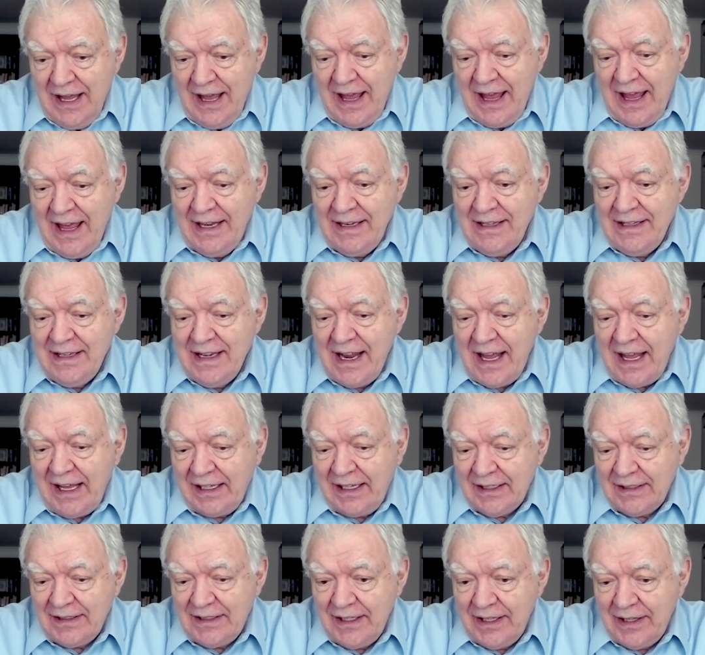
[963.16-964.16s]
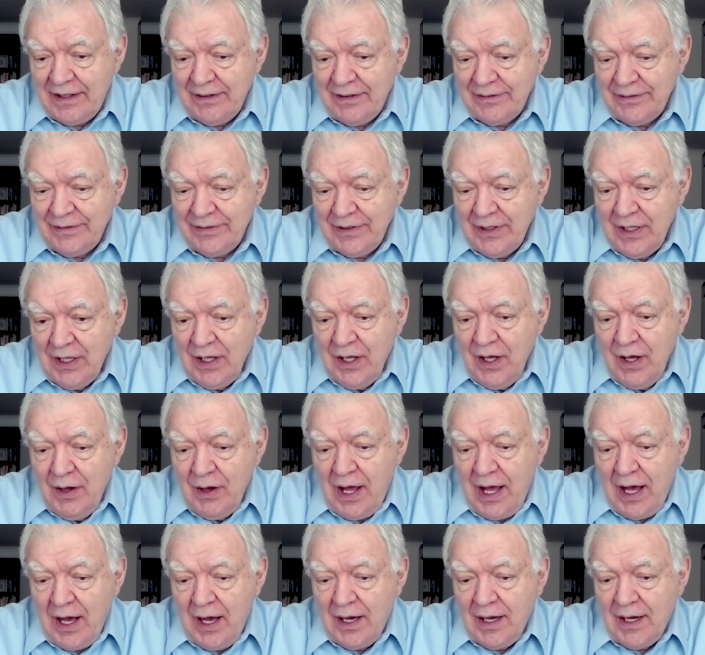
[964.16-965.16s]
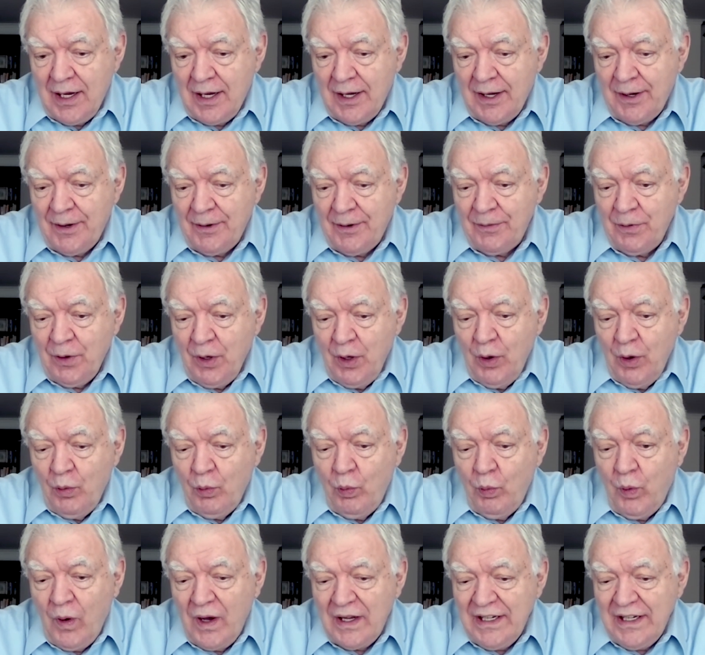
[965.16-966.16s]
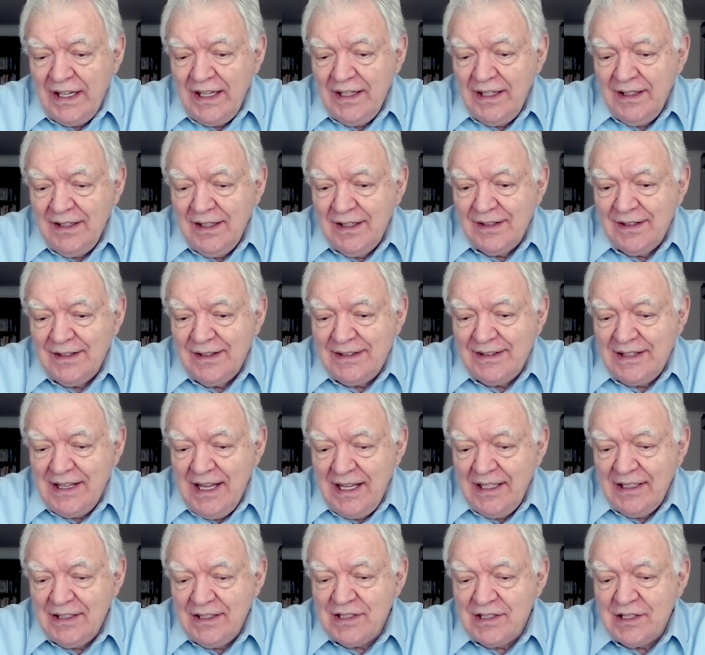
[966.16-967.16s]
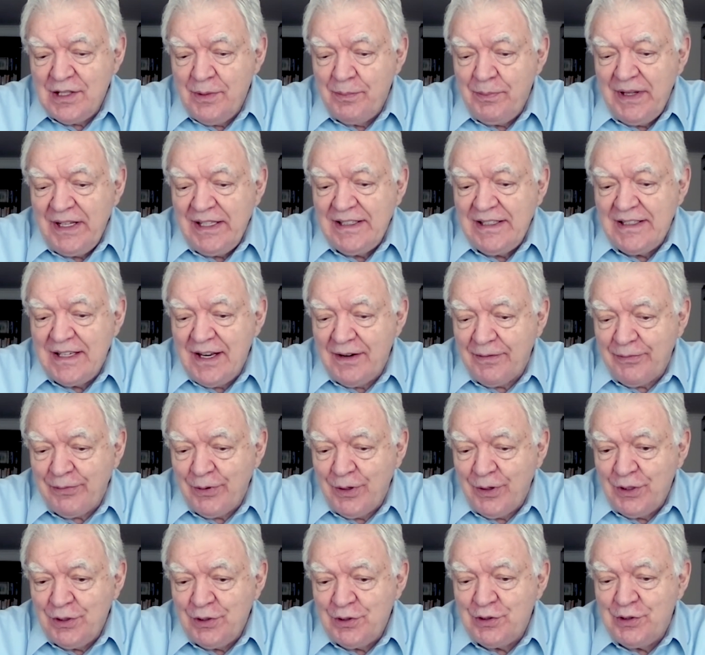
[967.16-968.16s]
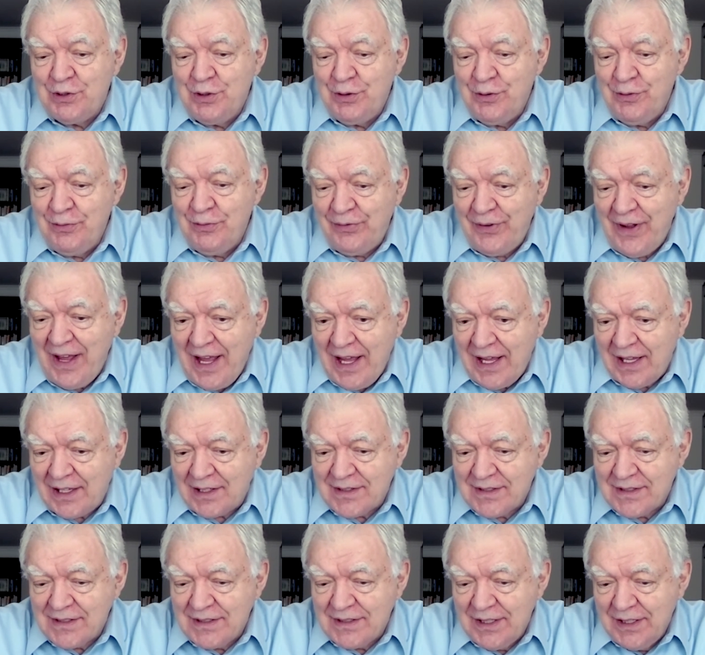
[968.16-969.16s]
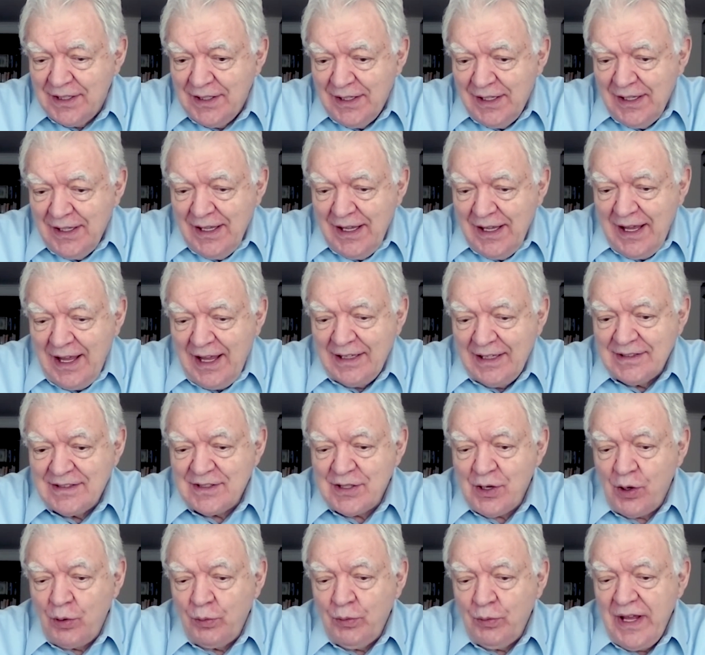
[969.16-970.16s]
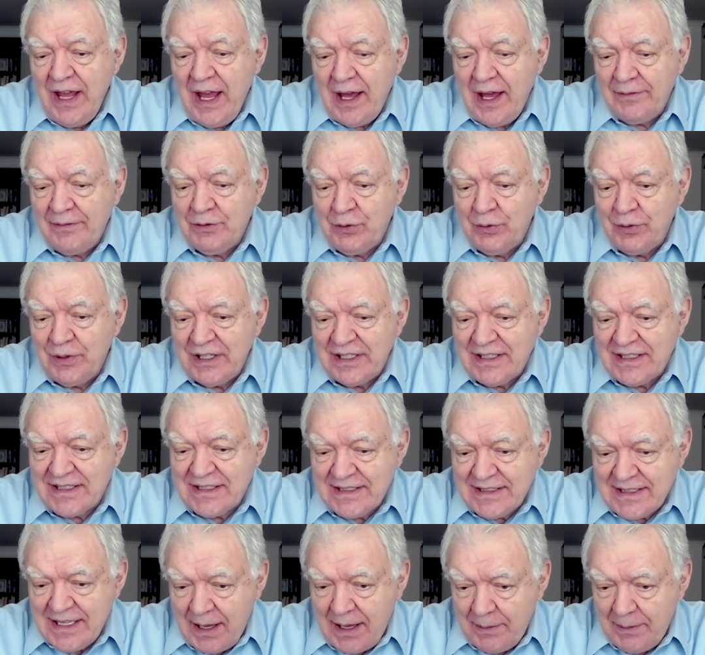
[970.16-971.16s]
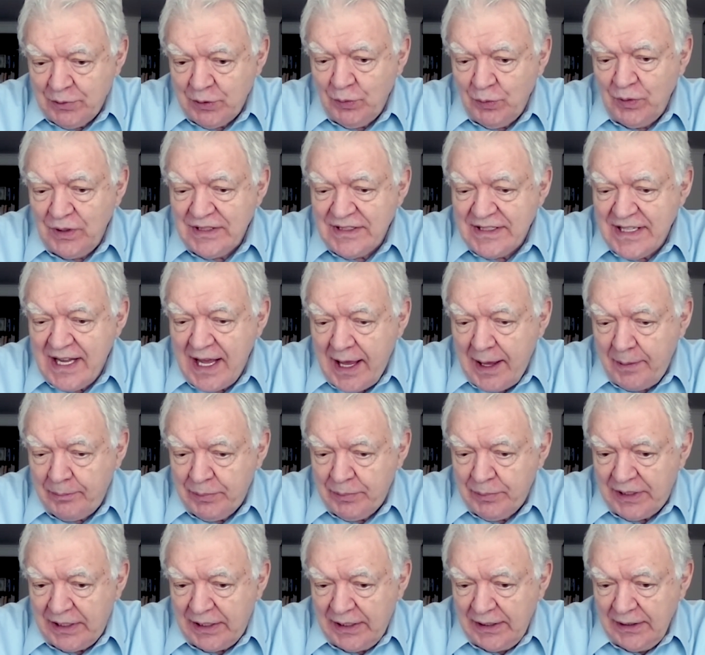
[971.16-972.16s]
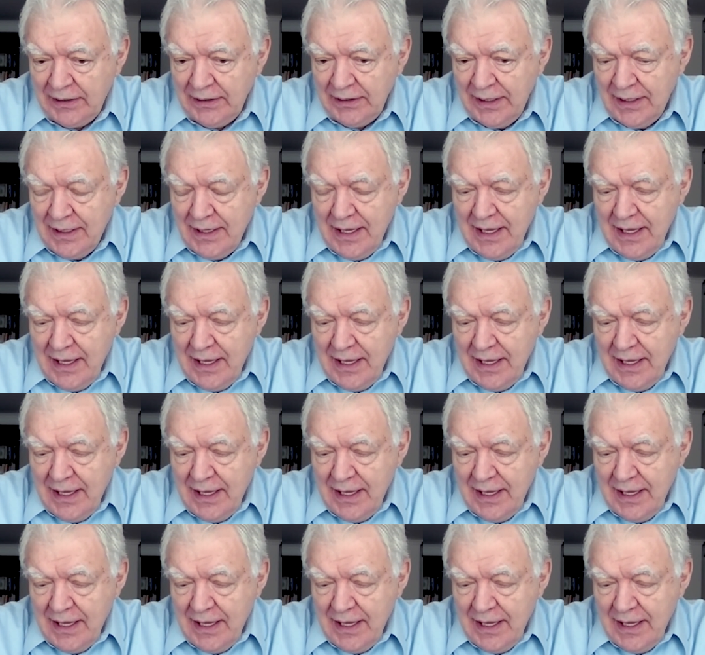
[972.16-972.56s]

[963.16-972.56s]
and negative, wanting things to be different too fast. And so we have to accept what's happening,